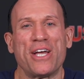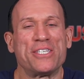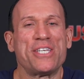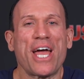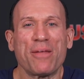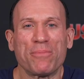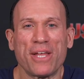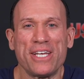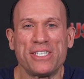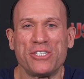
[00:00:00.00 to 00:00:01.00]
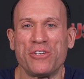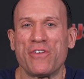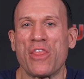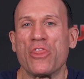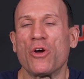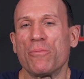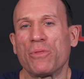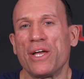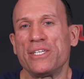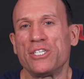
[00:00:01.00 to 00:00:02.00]
second places, you've had third
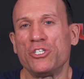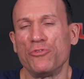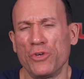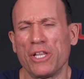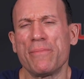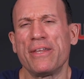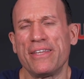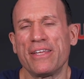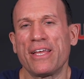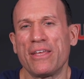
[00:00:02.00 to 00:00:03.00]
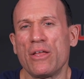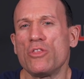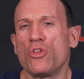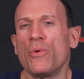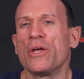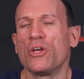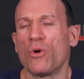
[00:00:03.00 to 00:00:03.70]
places. You've really been doing your